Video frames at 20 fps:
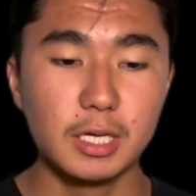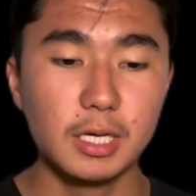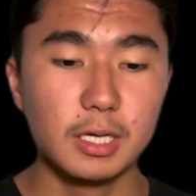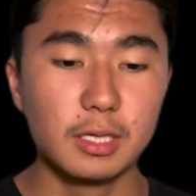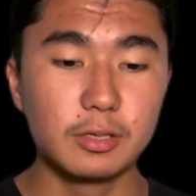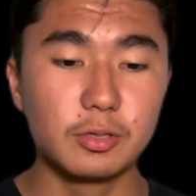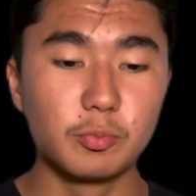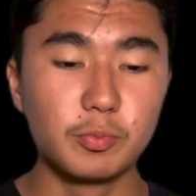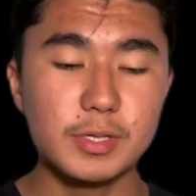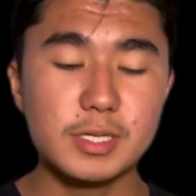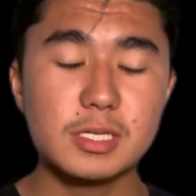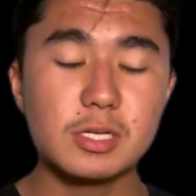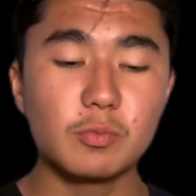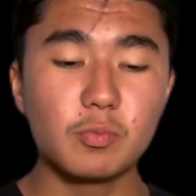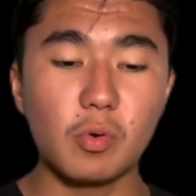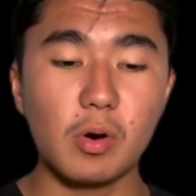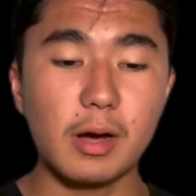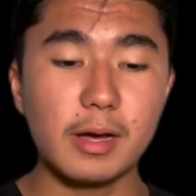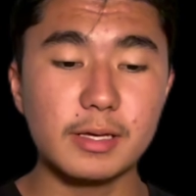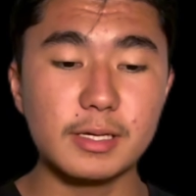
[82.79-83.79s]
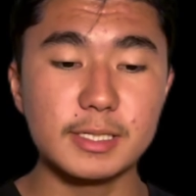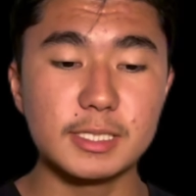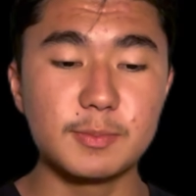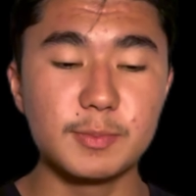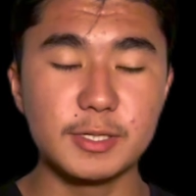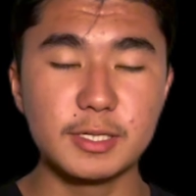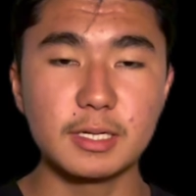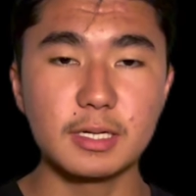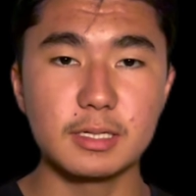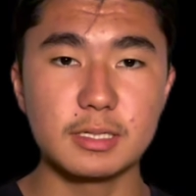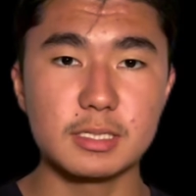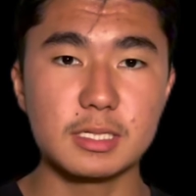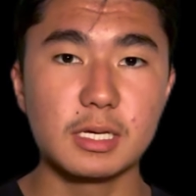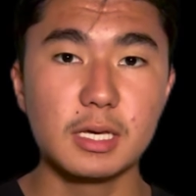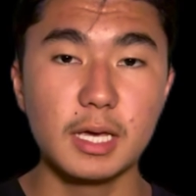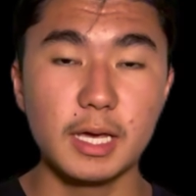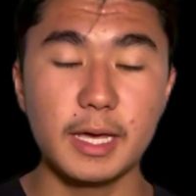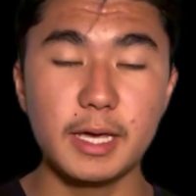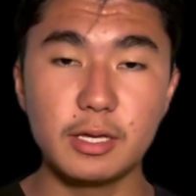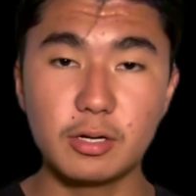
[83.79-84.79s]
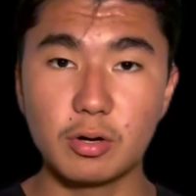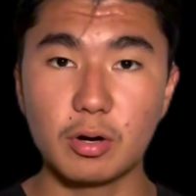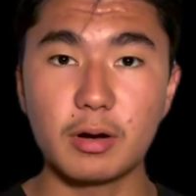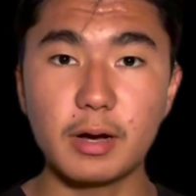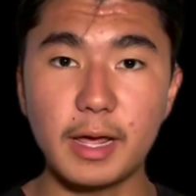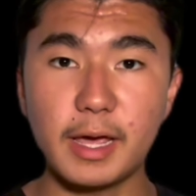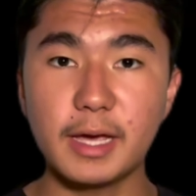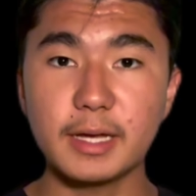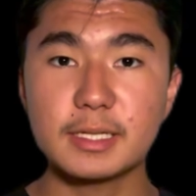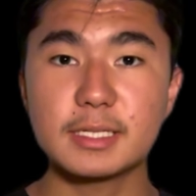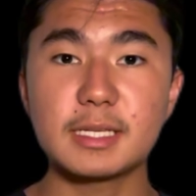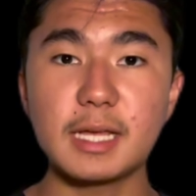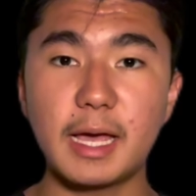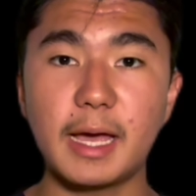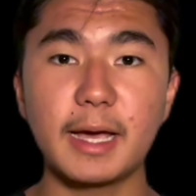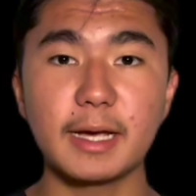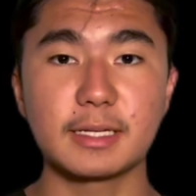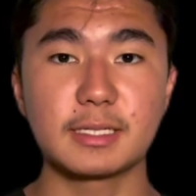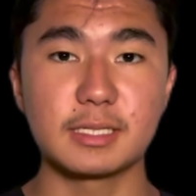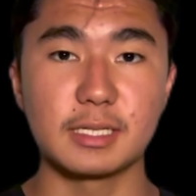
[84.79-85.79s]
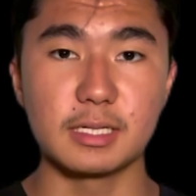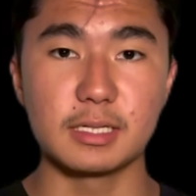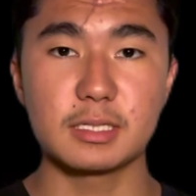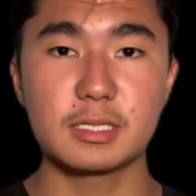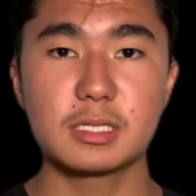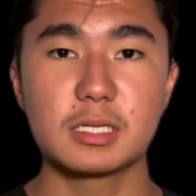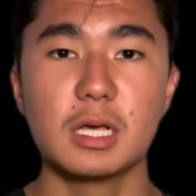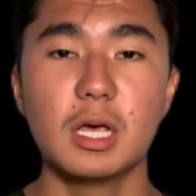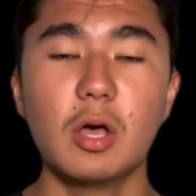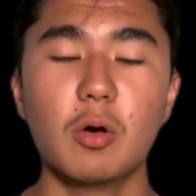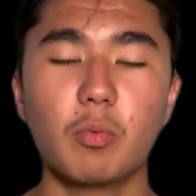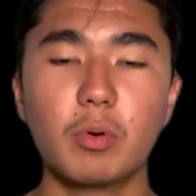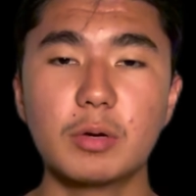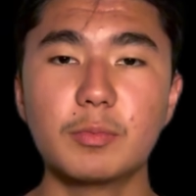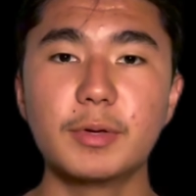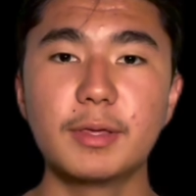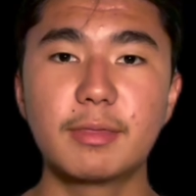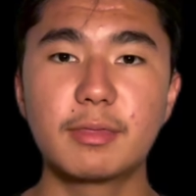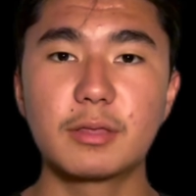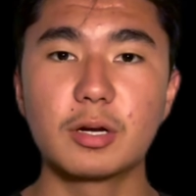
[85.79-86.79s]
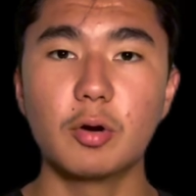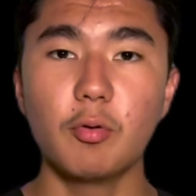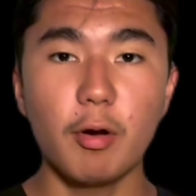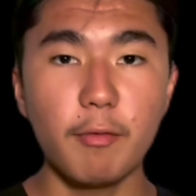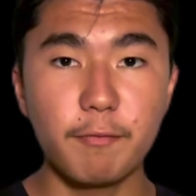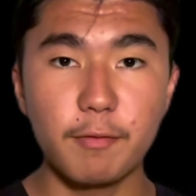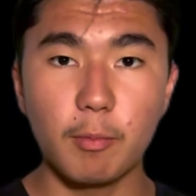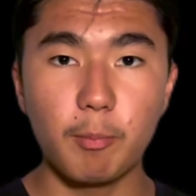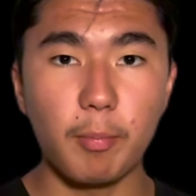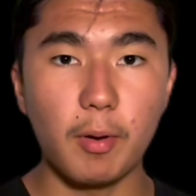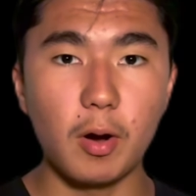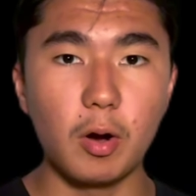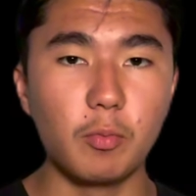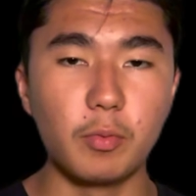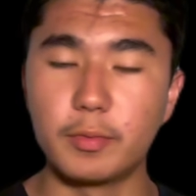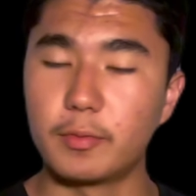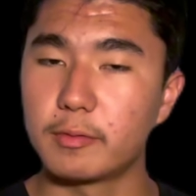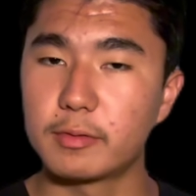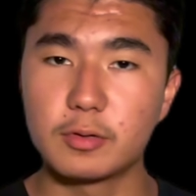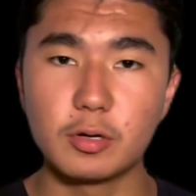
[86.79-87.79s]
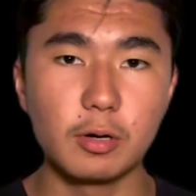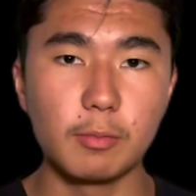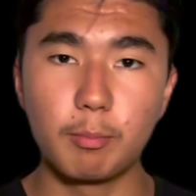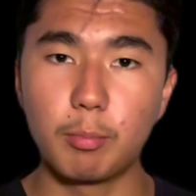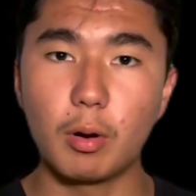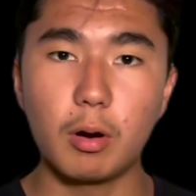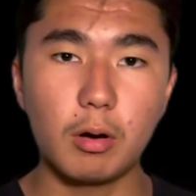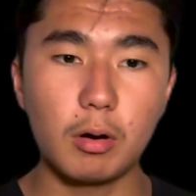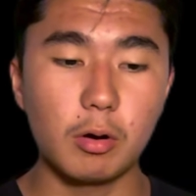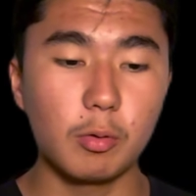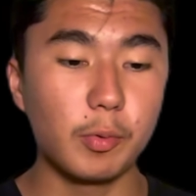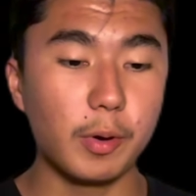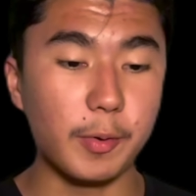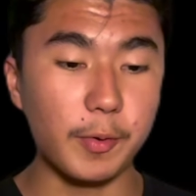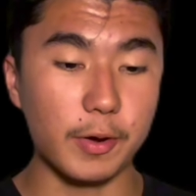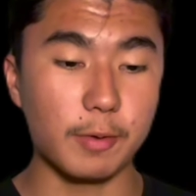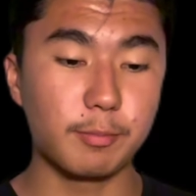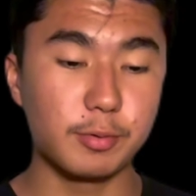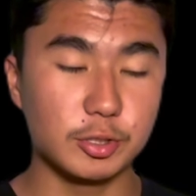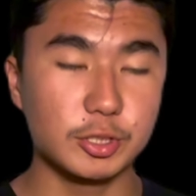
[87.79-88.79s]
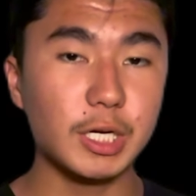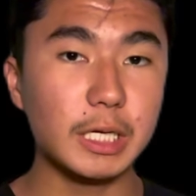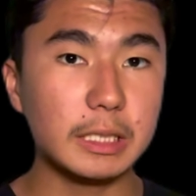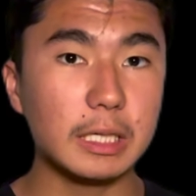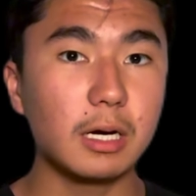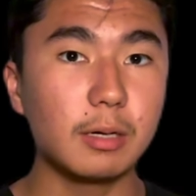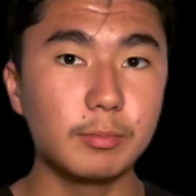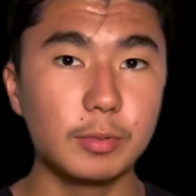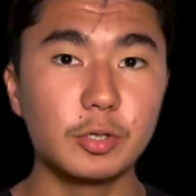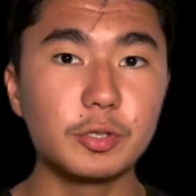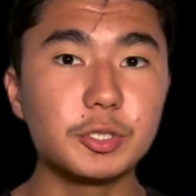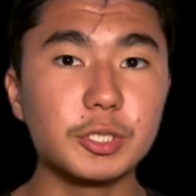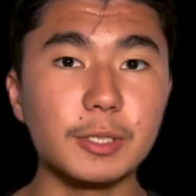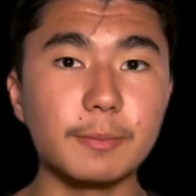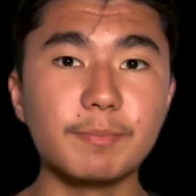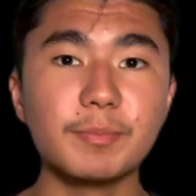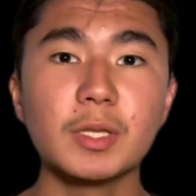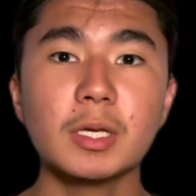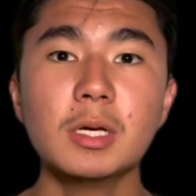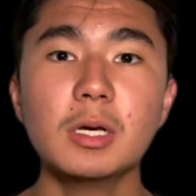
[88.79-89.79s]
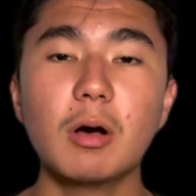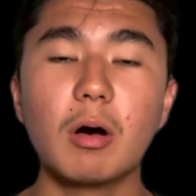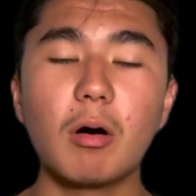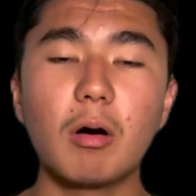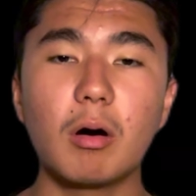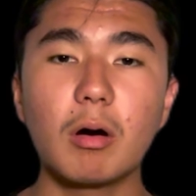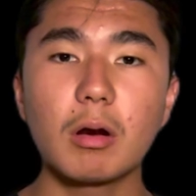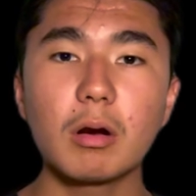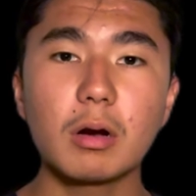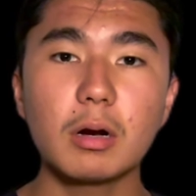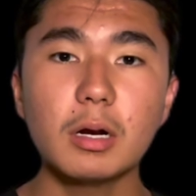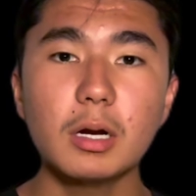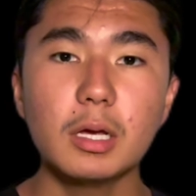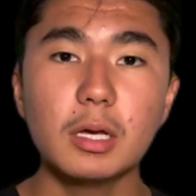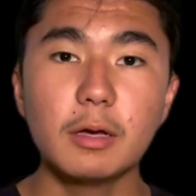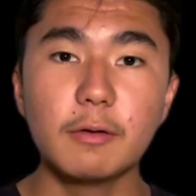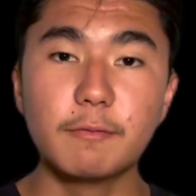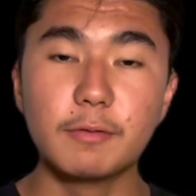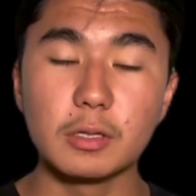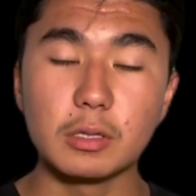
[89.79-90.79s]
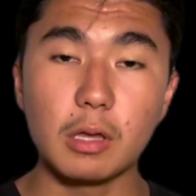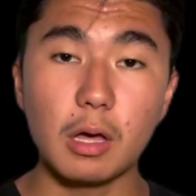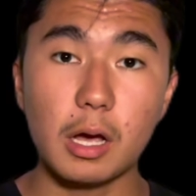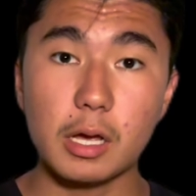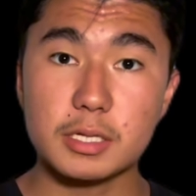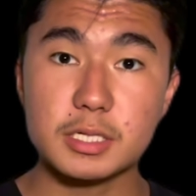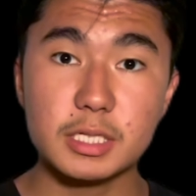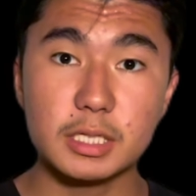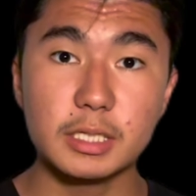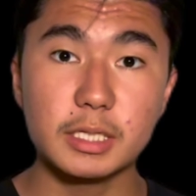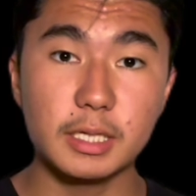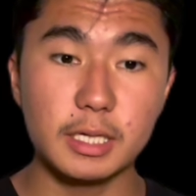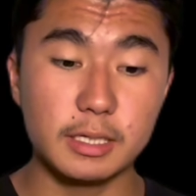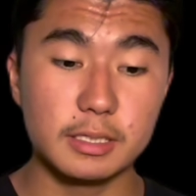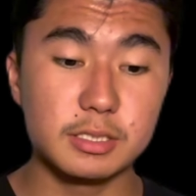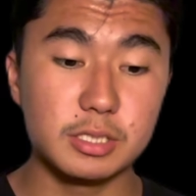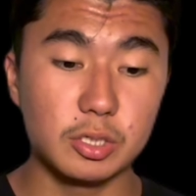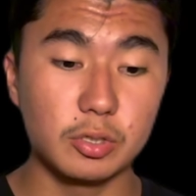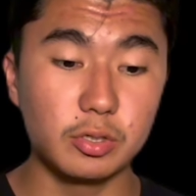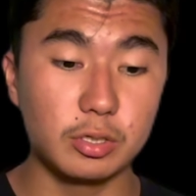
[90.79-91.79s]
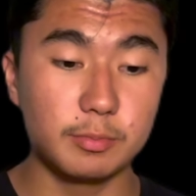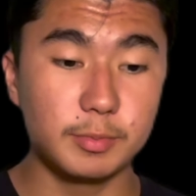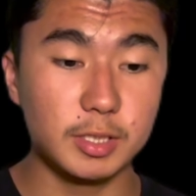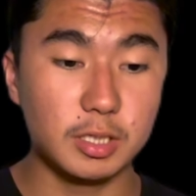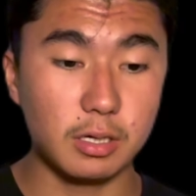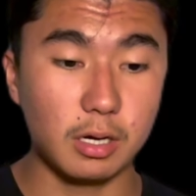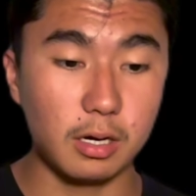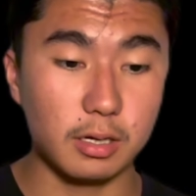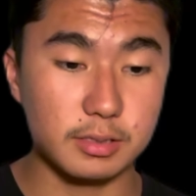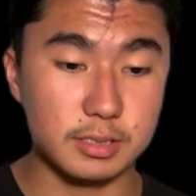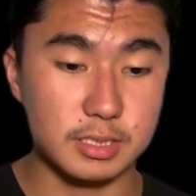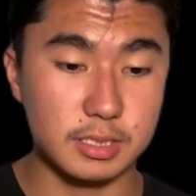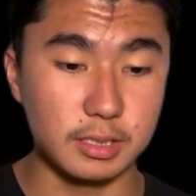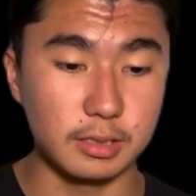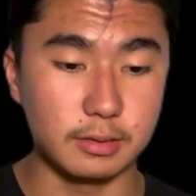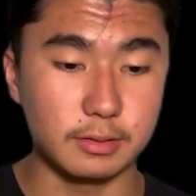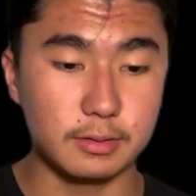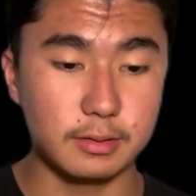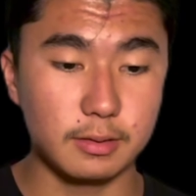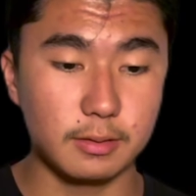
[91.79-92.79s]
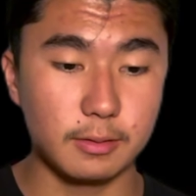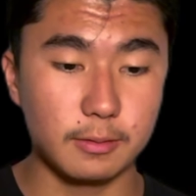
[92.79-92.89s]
The reason why is because in our x-axis, when we throw a football, when we throw a ball, when we're in projectile motion, our velocity is going to be constant.